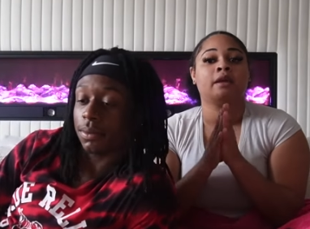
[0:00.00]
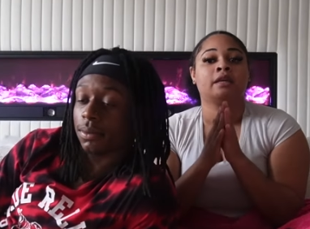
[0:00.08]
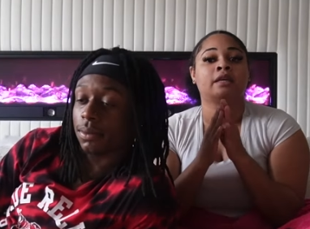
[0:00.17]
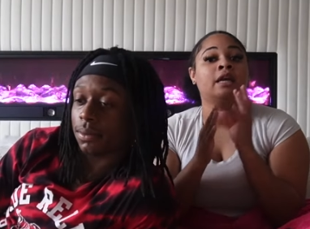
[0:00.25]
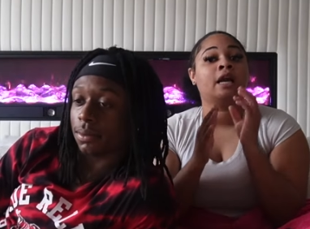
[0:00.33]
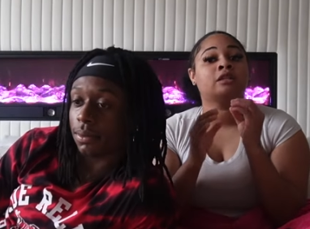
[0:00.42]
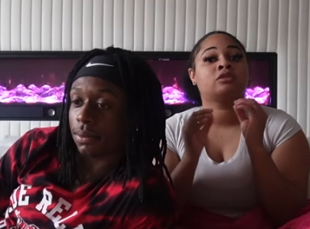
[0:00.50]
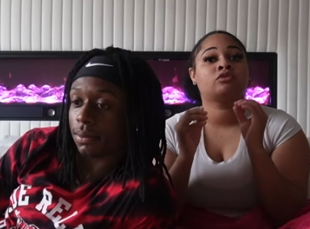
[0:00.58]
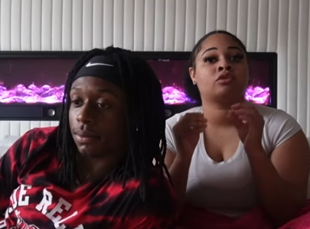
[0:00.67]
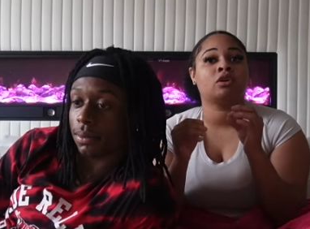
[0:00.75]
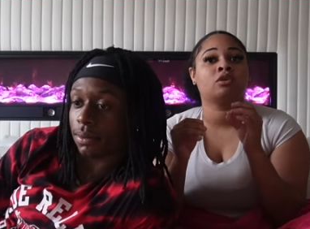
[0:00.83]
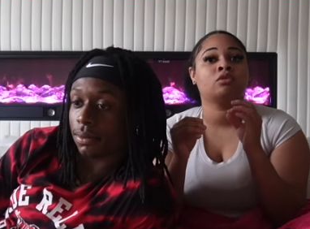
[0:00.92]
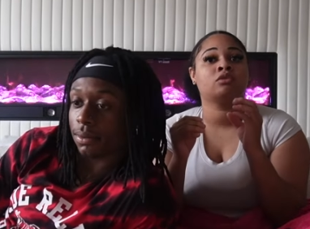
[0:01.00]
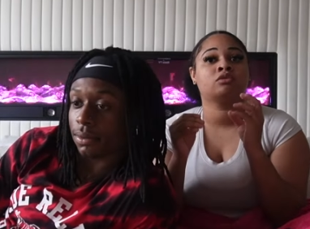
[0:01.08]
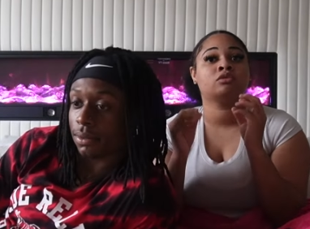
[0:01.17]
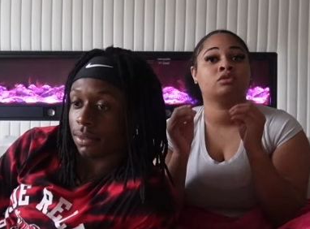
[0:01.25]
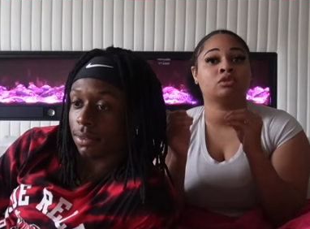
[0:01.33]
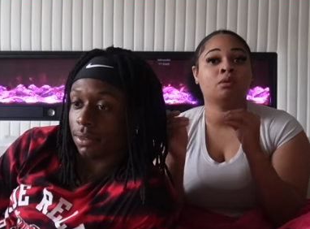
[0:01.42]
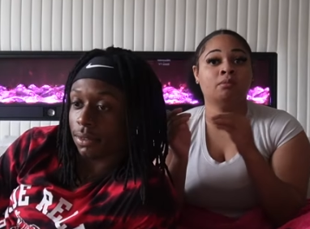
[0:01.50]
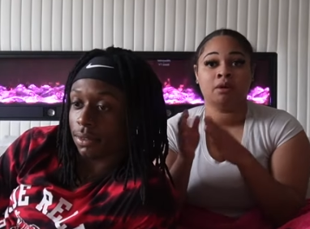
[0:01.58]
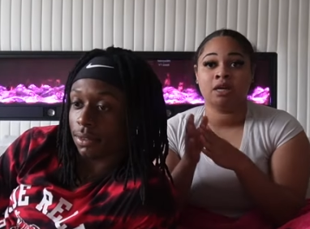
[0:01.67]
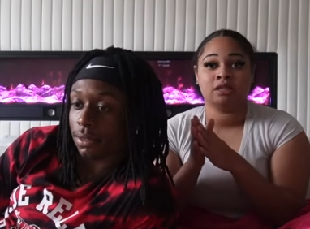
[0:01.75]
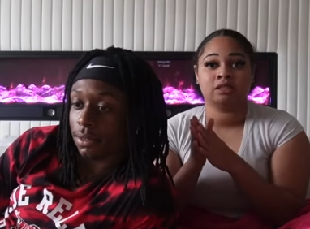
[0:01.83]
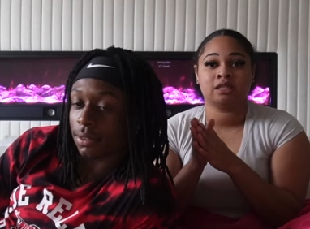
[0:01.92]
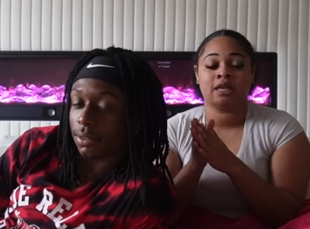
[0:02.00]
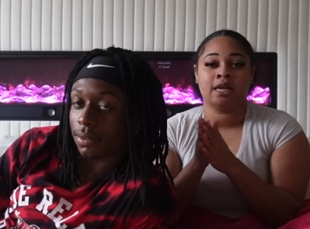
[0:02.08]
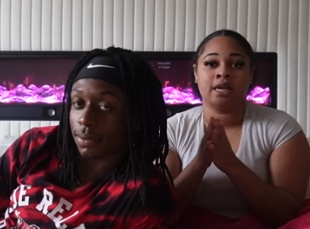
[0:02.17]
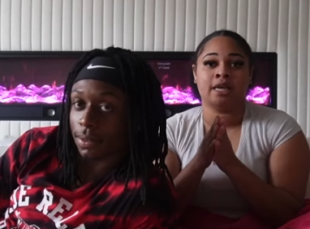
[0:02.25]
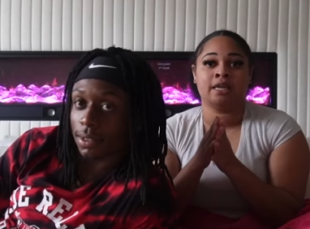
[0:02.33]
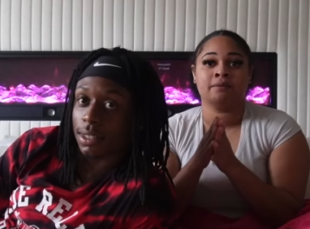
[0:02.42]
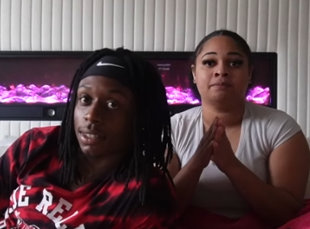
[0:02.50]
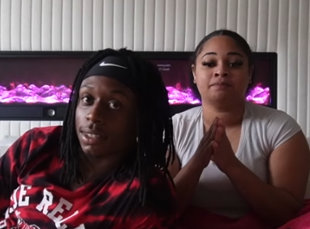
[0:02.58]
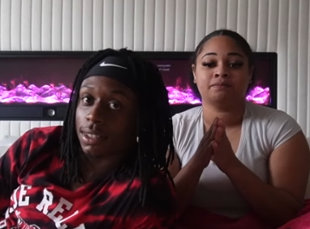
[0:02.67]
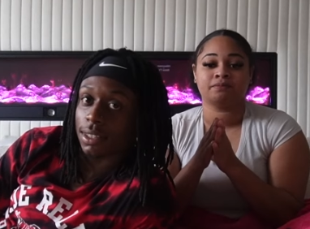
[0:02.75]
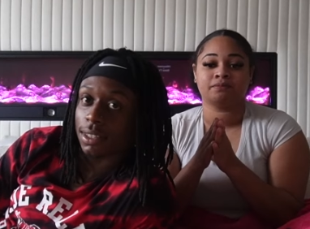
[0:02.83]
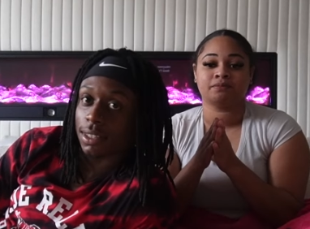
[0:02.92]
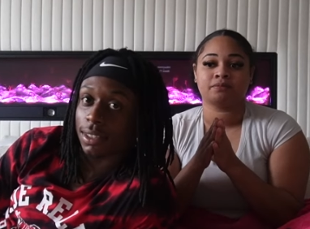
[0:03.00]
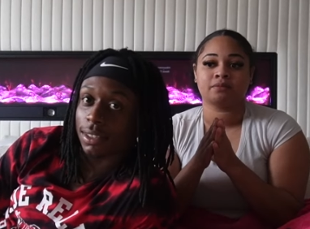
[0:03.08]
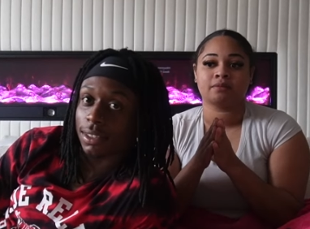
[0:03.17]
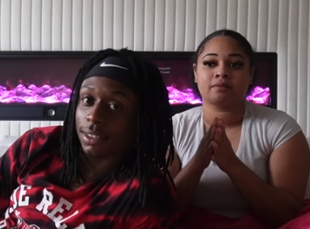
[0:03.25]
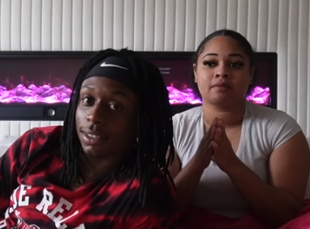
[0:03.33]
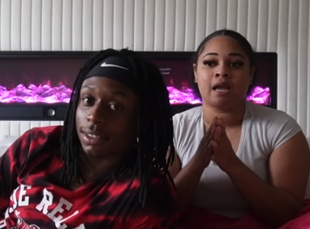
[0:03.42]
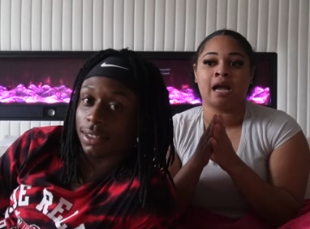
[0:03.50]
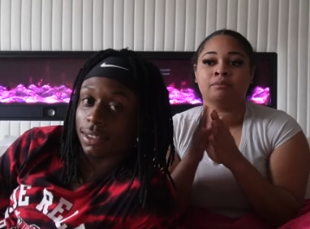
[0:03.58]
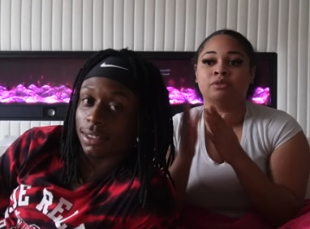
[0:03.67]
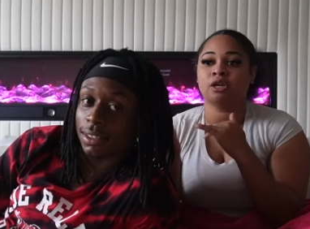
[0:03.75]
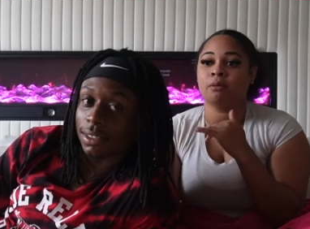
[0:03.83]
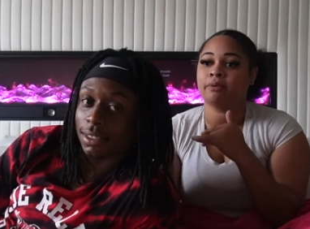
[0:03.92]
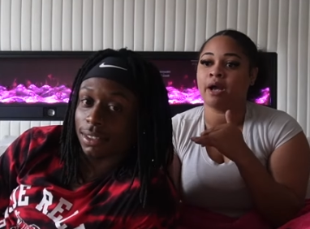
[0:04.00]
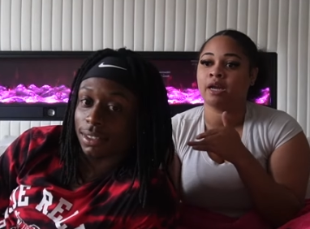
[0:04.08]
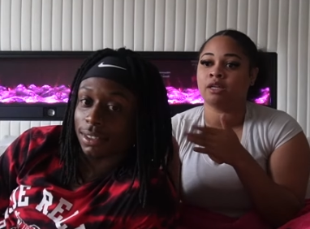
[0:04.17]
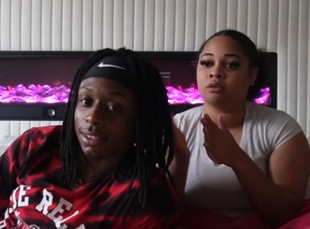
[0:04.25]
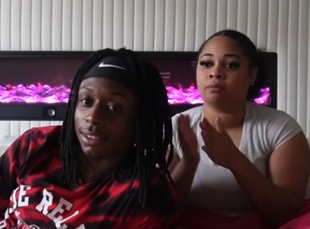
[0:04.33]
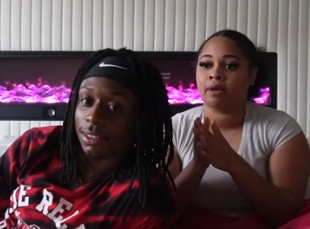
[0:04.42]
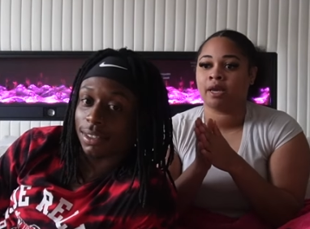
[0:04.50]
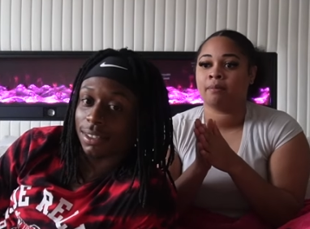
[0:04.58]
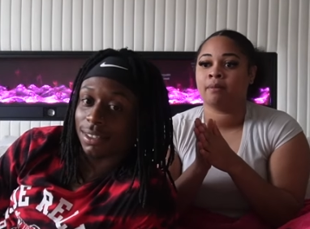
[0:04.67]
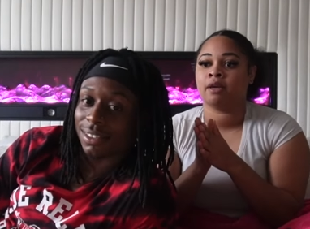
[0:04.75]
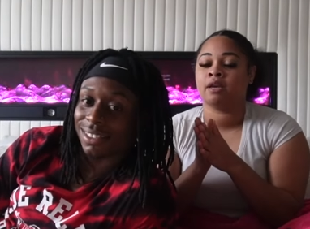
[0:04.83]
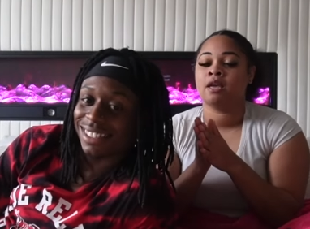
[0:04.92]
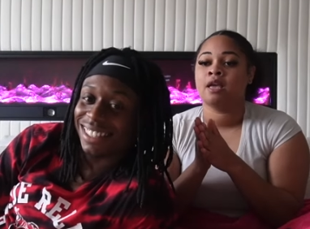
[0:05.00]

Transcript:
Speaker 1: he has grown so much and I'm so proud of you, babe, but